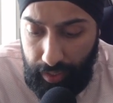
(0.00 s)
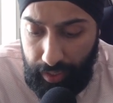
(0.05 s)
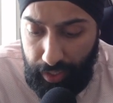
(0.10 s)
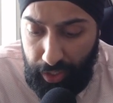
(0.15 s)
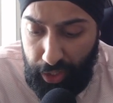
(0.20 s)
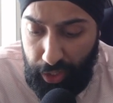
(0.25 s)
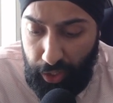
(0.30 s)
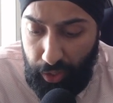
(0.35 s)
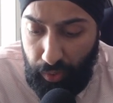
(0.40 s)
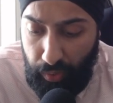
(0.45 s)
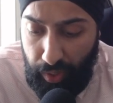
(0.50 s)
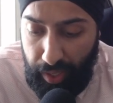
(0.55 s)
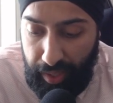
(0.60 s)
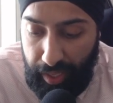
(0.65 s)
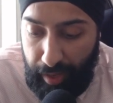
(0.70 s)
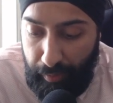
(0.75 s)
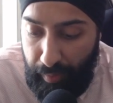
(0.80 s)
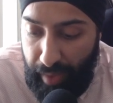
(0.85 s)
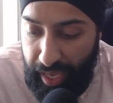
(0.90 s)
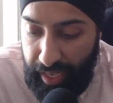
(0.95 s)
and showing
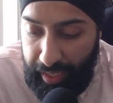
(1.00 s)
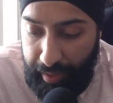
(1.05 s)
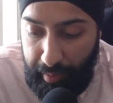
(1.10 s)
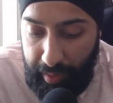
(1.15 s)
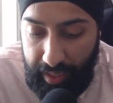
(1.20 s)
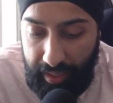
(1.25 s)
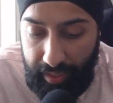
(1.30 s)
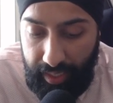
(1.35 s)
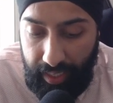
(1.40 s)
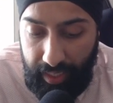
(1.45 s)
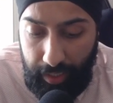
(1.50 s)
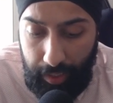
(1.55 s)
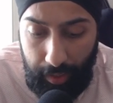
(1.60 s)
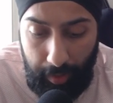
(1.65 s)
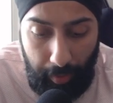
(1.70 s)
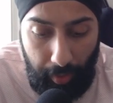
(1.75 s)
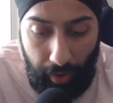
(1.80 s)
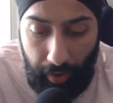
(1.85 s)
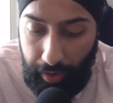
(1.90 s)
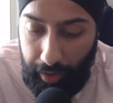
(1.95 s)
that making mistakes is a
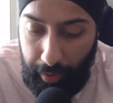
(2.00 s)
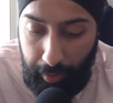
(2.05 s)
part of the